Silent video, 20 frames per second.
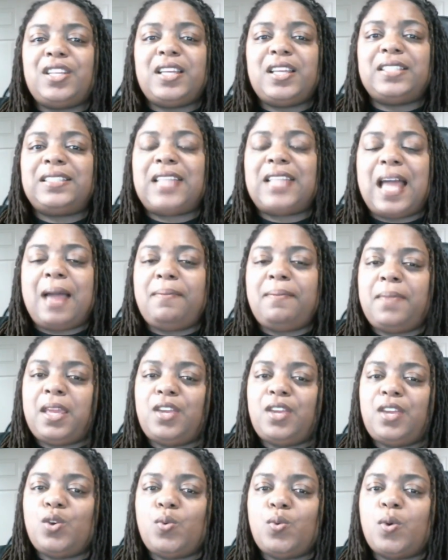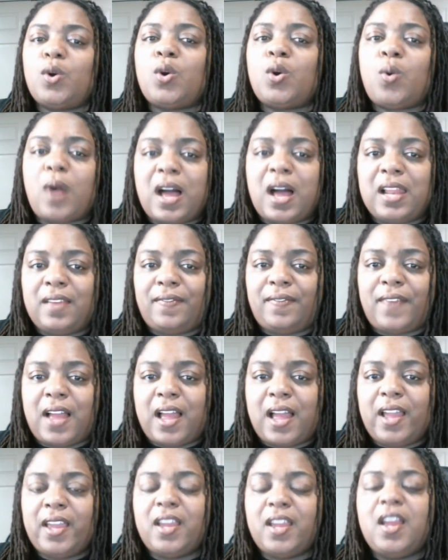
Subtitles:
does not mean you will qualify.